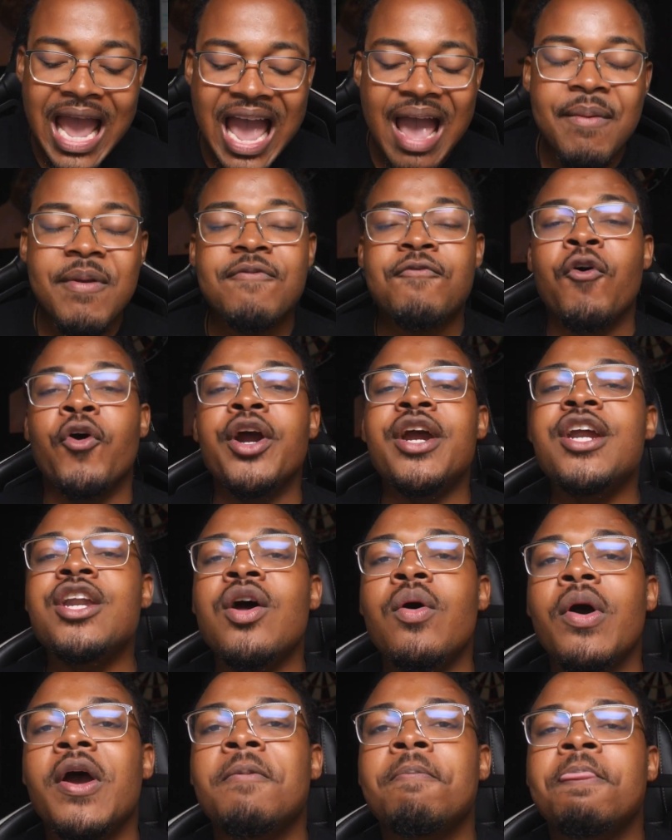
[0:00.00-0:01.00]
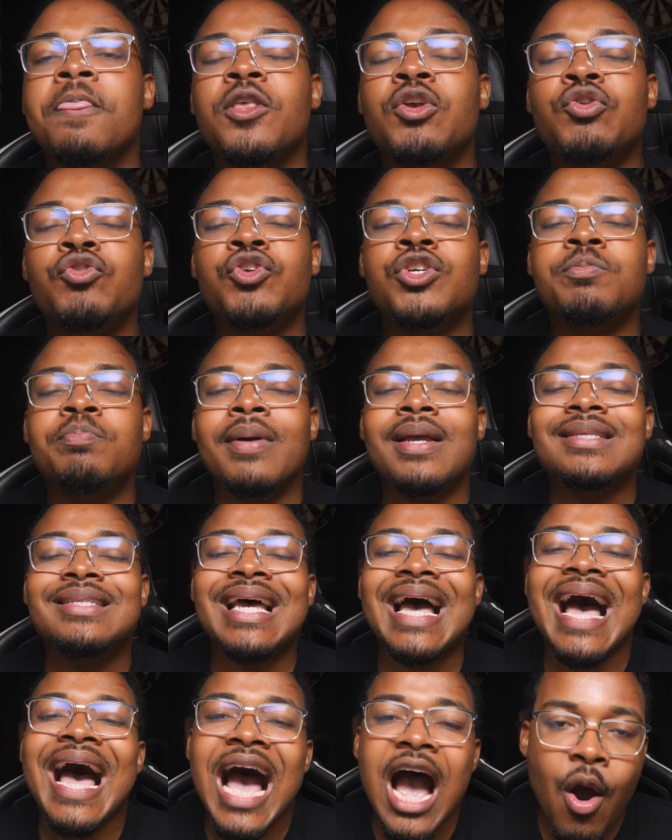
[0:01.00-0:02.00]
And before you know it, you spent
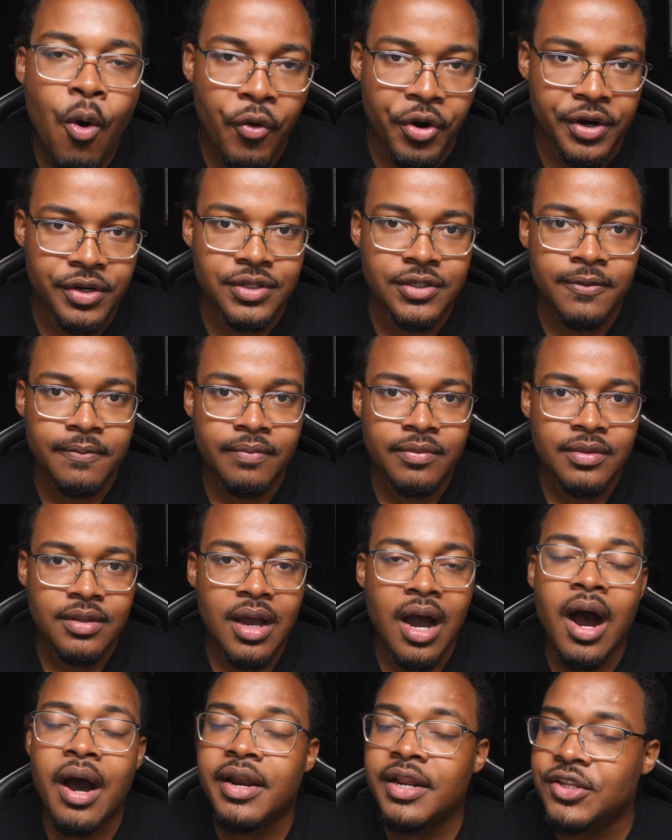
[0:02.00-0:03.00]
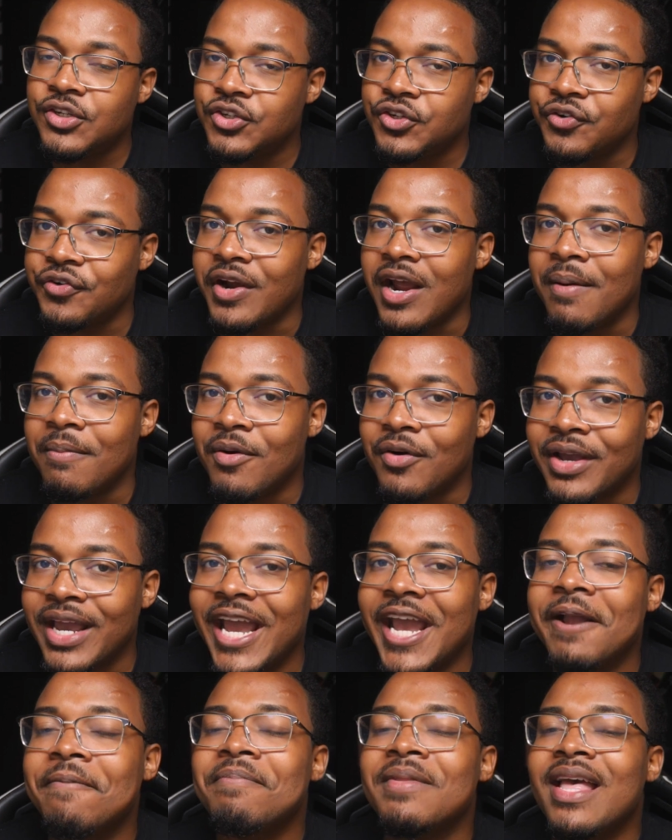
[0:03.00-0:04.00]
hours on Instagram,
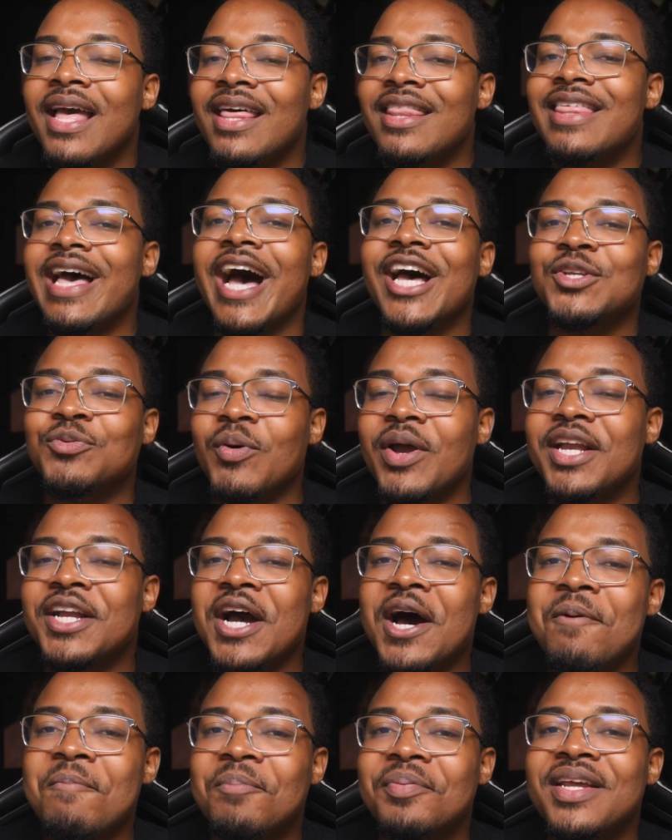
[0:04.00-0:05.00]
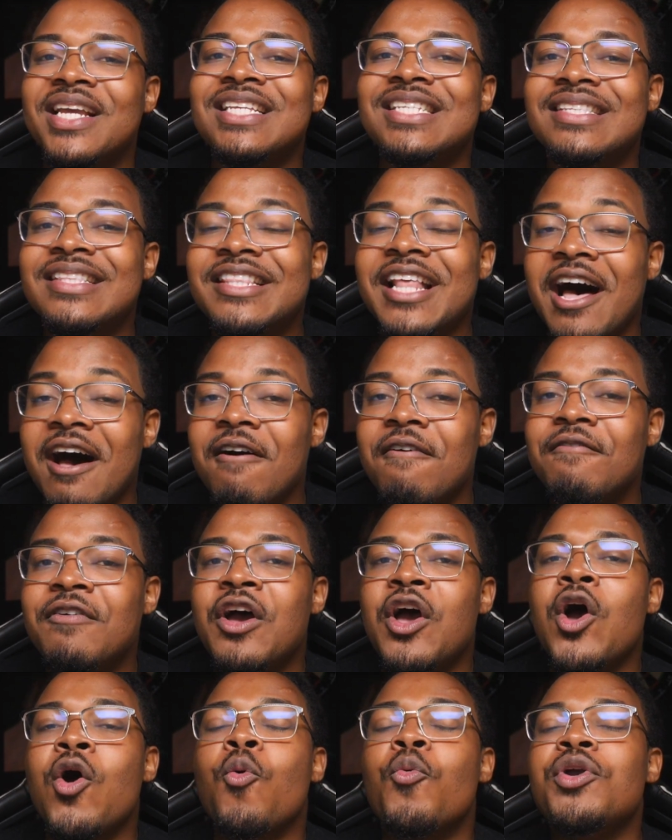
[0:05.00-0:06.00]
okay? That's why companies love
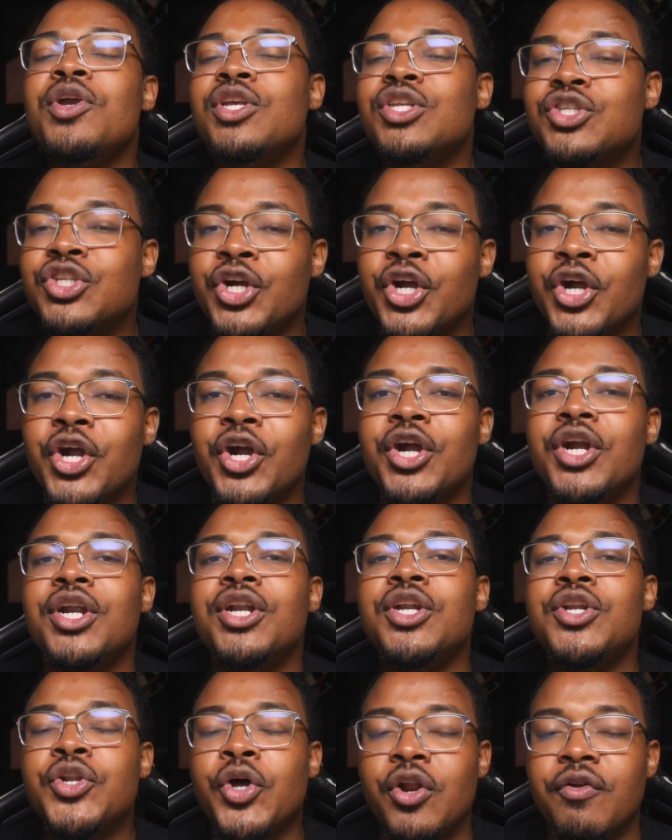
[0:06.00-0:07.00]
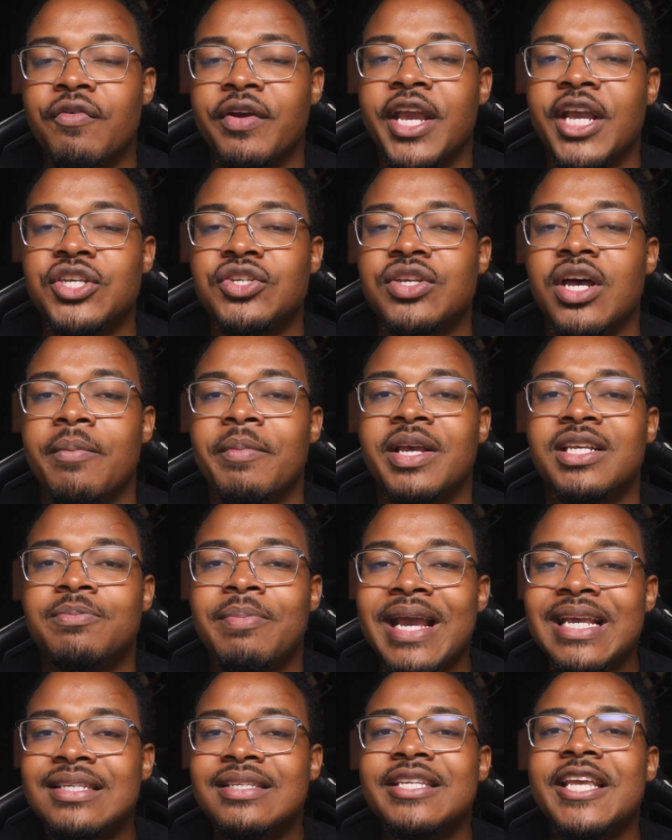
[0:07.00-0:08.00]
when you turn notifications on because
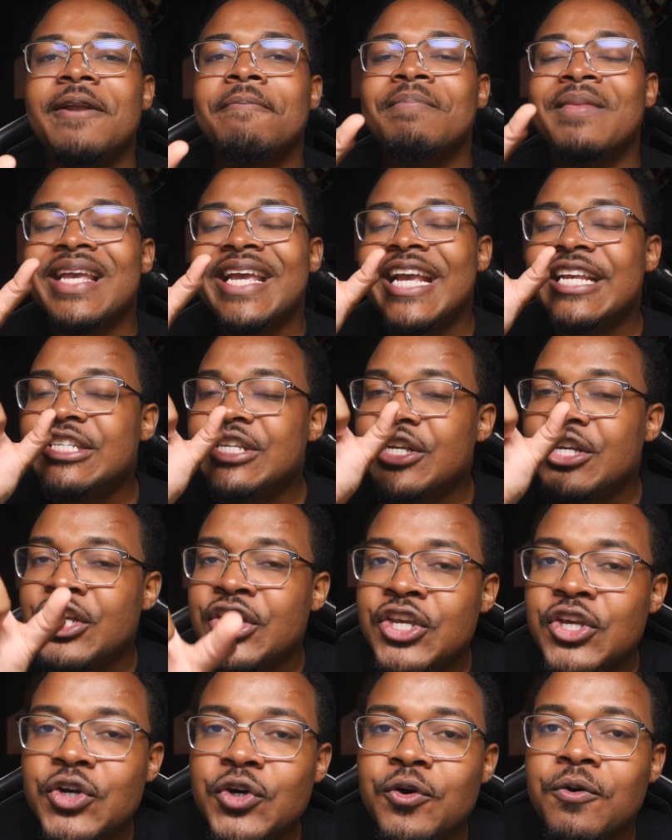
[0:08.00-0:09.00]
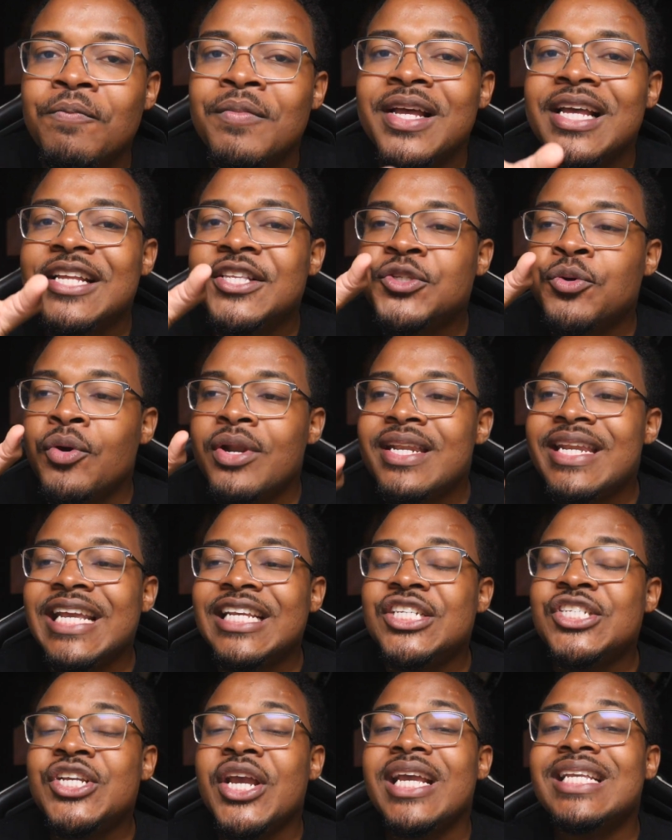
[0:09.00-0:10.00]
basically it's the cue to
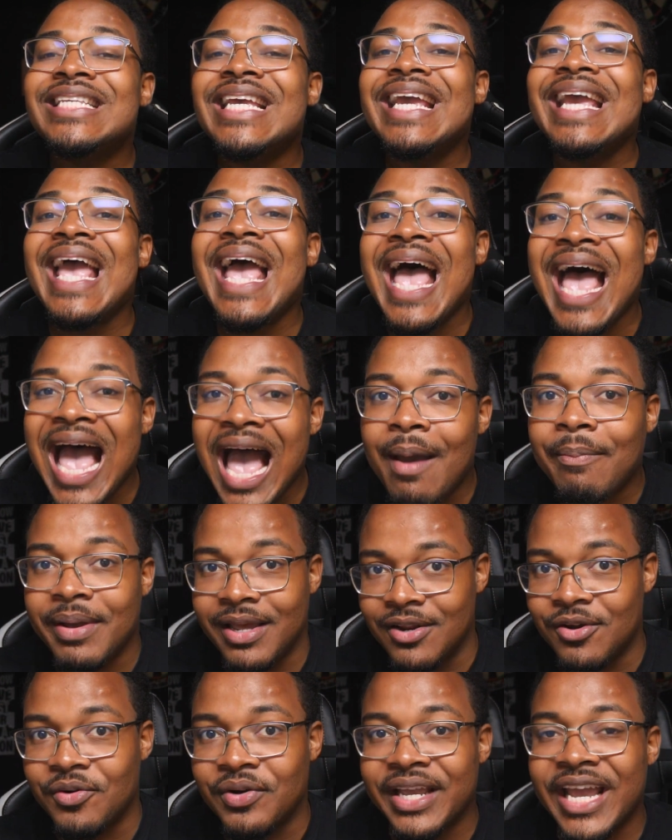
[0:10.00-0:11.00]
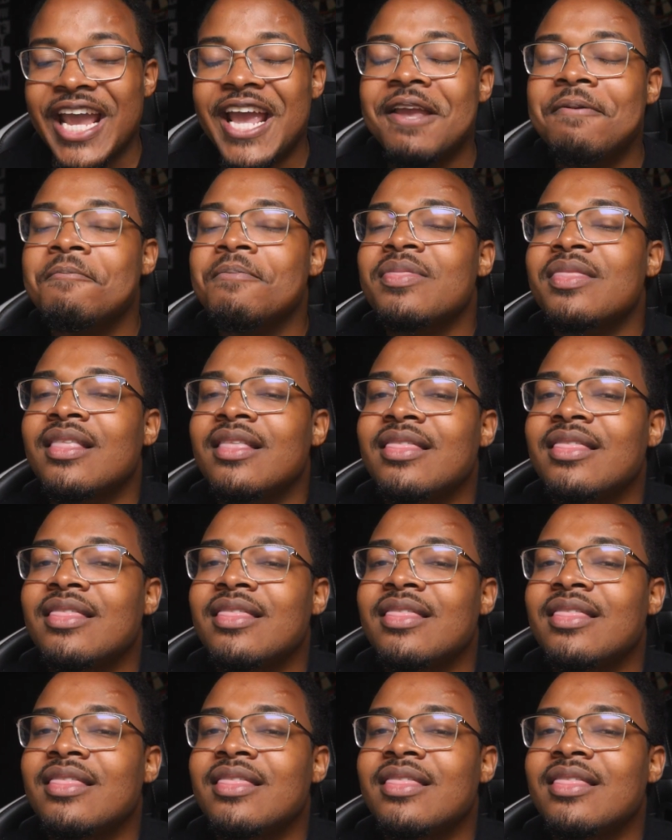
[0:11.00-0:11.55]
initiate a habit, okay?